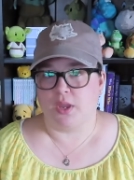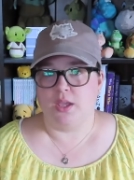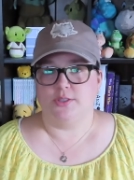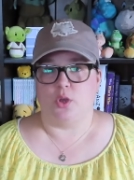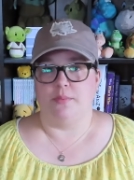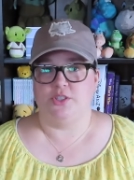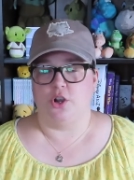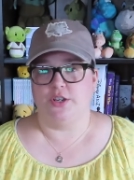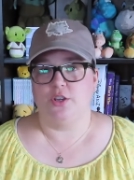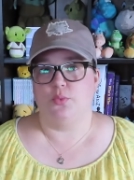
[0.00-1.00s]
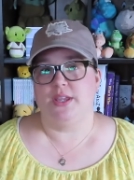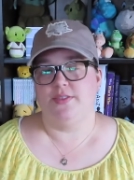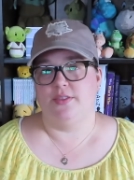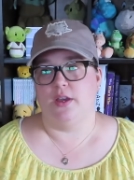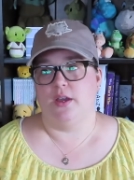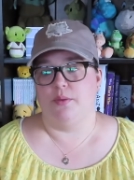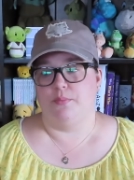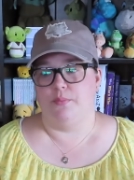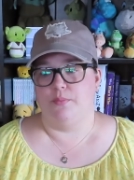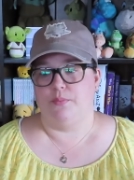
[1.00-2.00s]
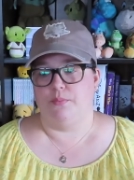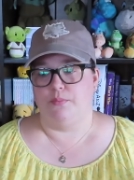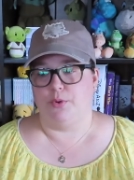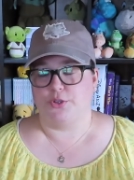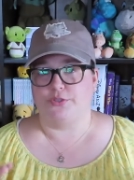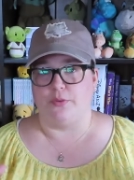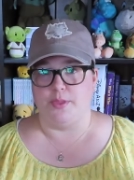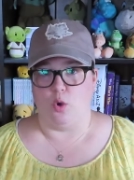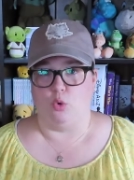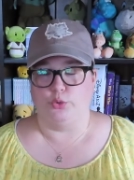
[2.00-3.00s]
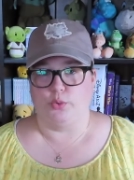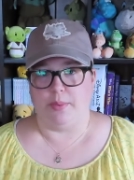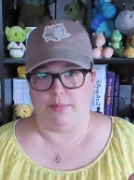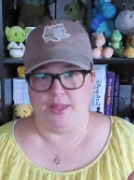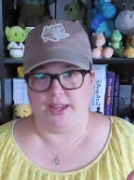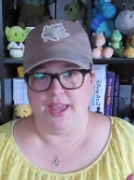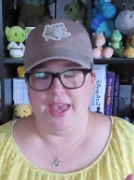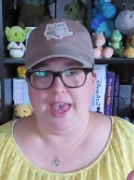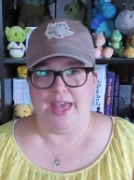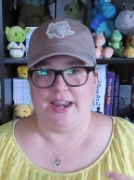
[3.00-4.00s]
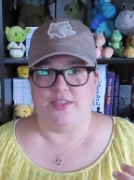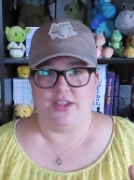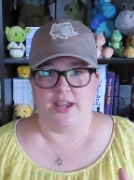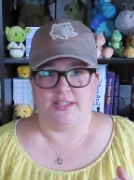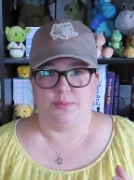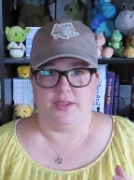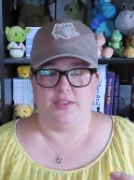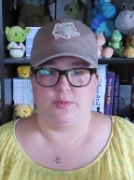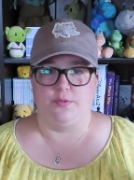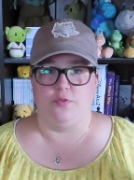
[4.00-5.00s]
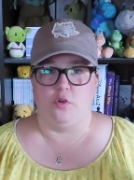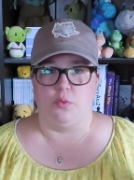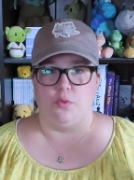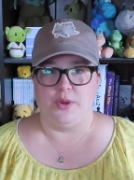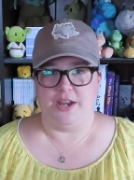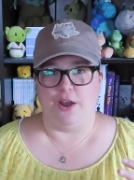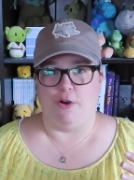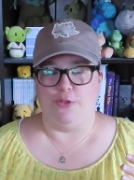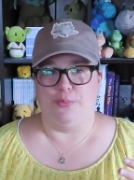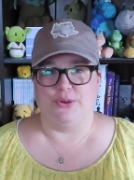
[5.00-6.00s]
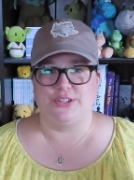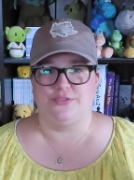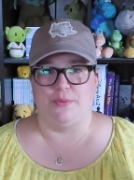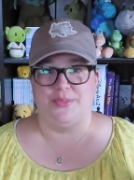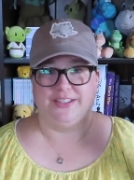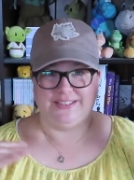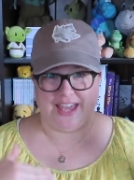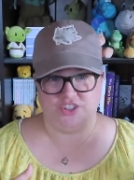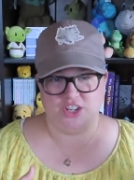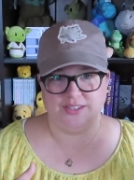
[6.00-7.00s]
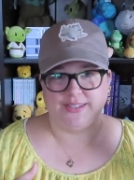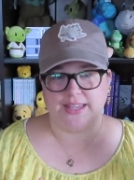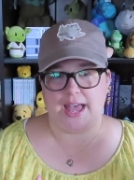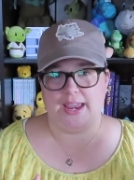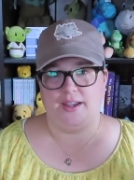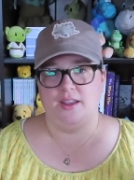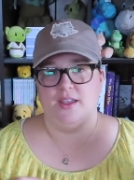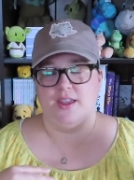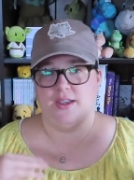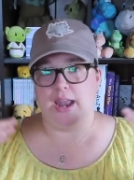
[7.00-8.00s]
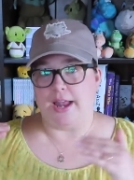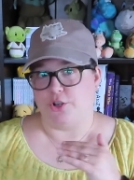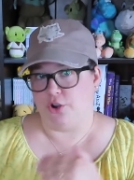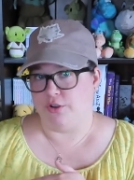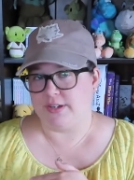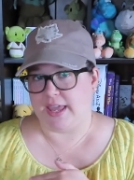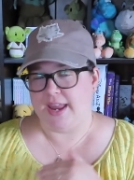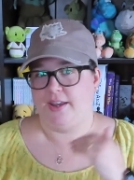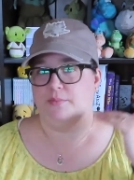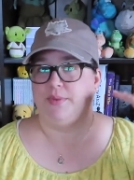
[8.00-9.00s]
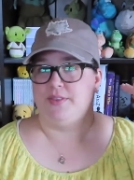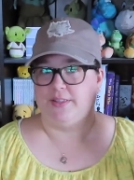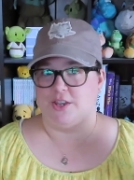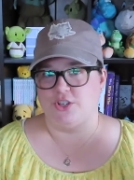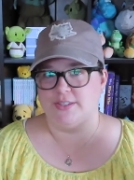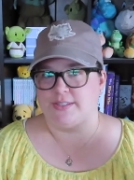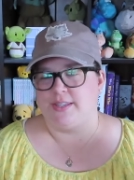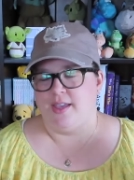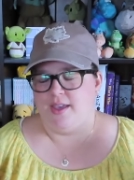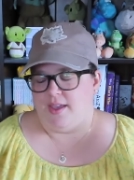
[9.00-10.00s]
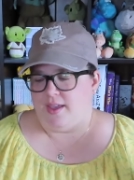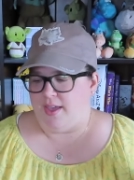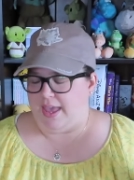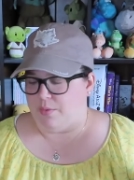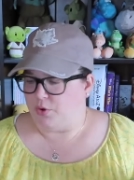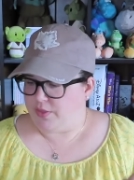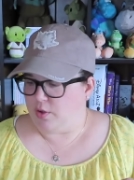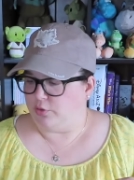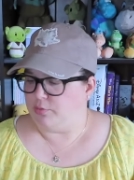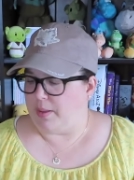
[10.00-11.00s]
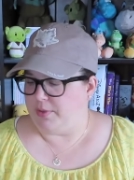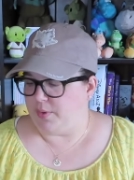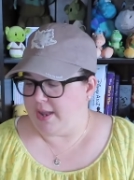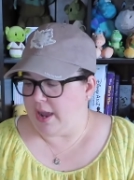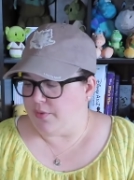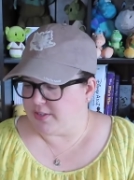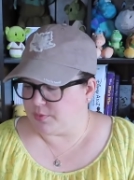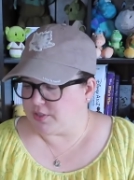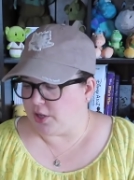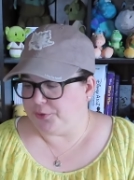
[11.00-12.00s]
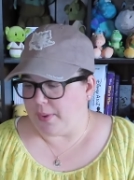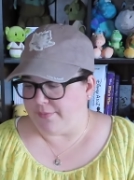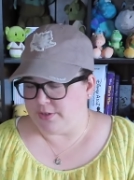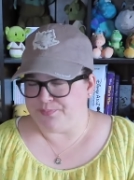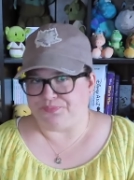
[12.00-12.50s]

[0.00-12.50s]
So I'm starting to read the books from the Old Republic, and I think I explained this before. We're reading all the books from the Legends side, not current canon, but the Legends. And we're in the Old Republic right now, and this one's called Revan.